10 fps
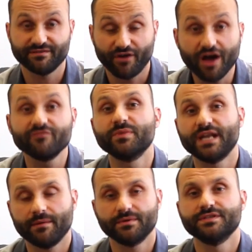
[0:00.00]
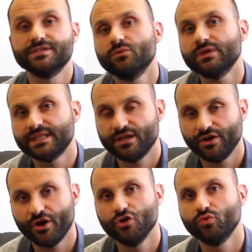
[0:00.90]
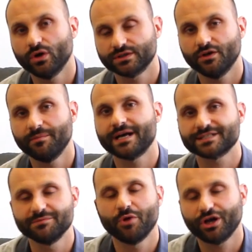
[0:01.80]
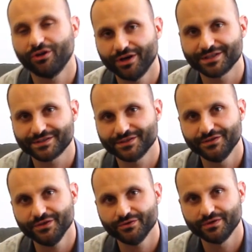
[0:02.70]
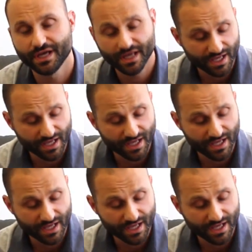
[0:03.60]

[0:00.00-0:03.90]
If I've been able to do it, then I know what I'm asking my clients to do.